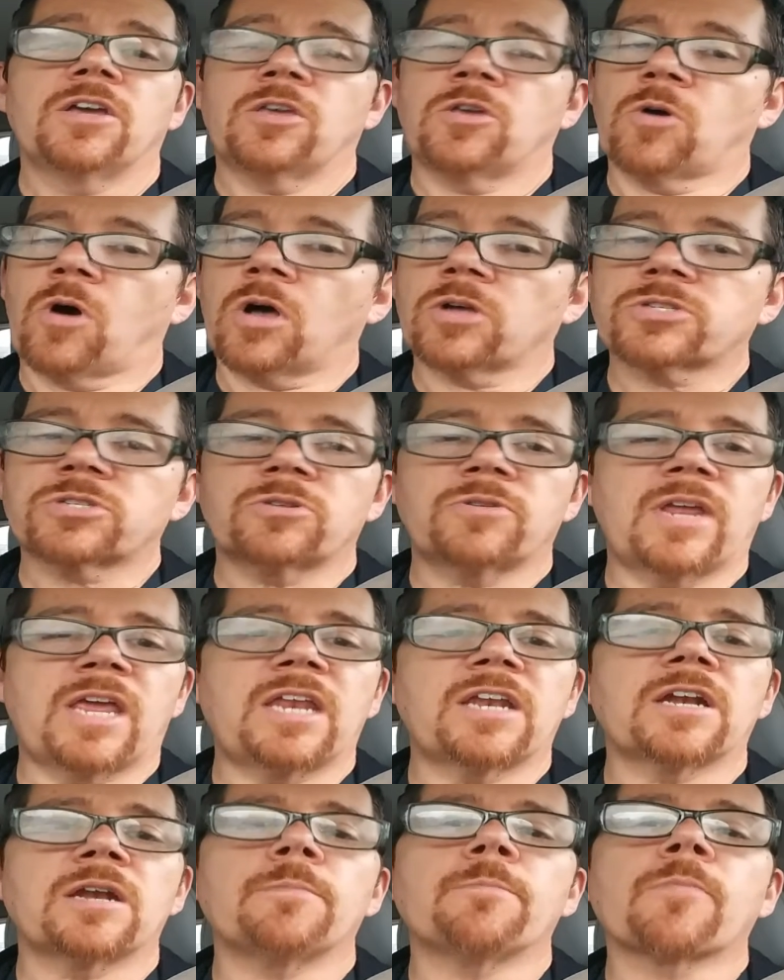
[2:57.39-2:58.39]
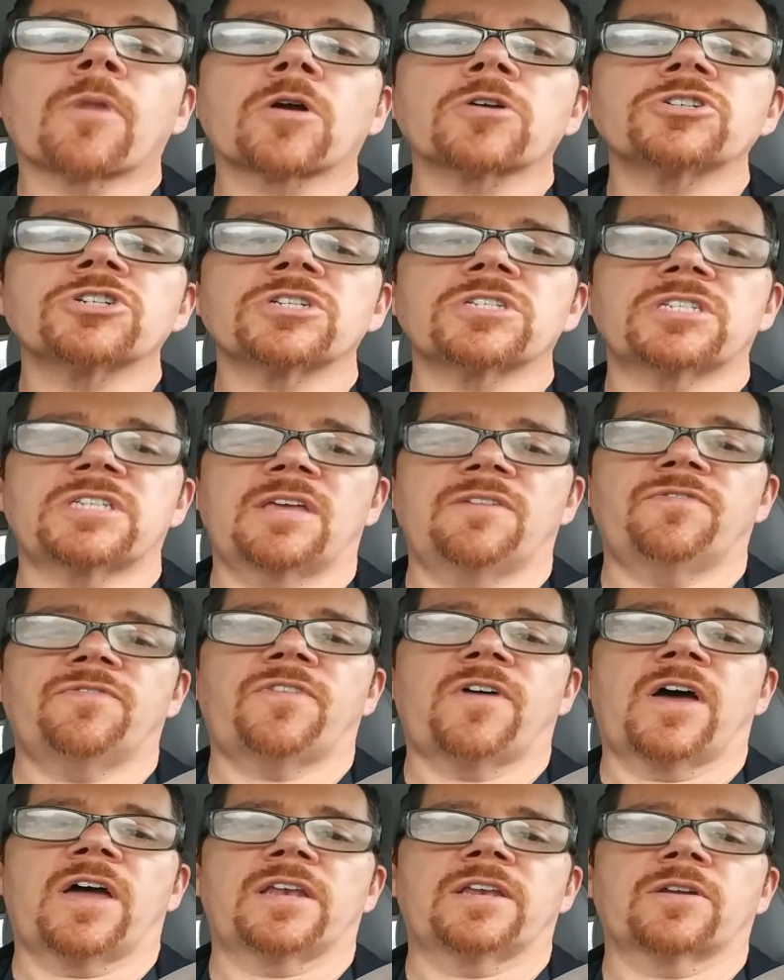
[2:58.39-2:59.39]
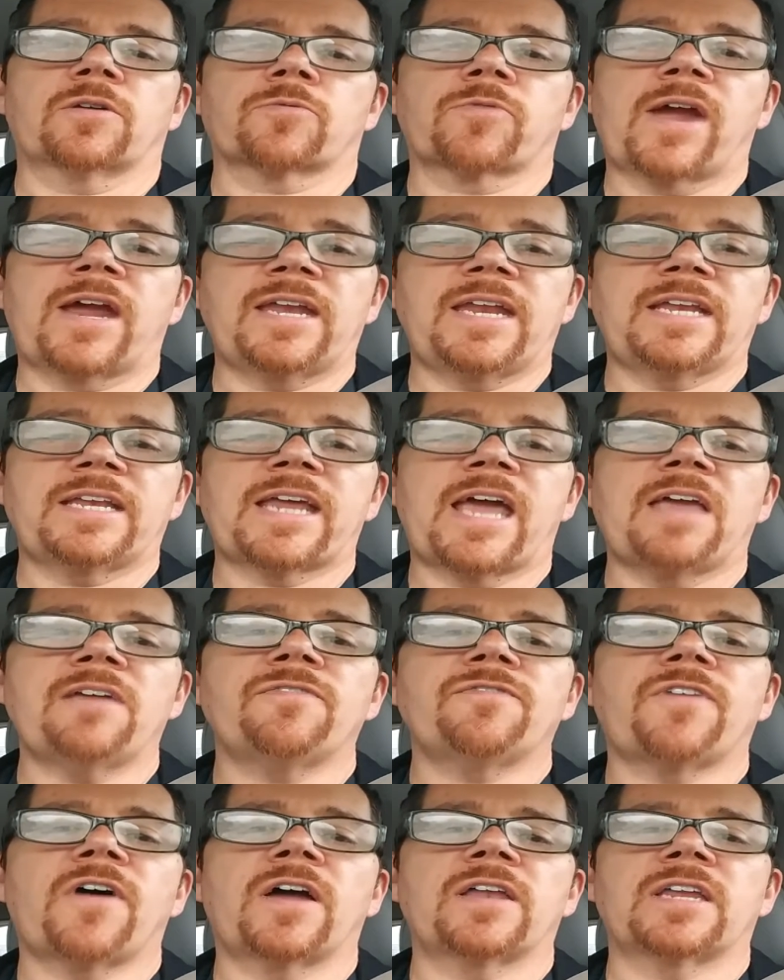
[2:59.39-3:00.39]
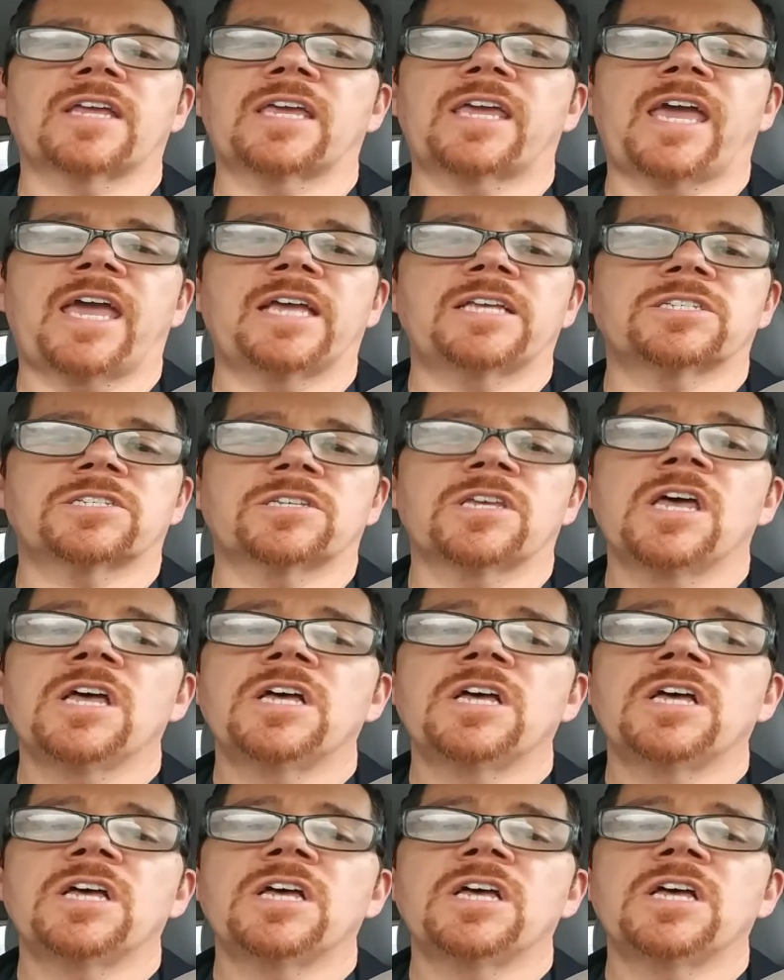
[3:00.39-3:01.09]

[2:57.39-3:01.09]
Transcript: You also need an emergency fund, a rainy day fund, in case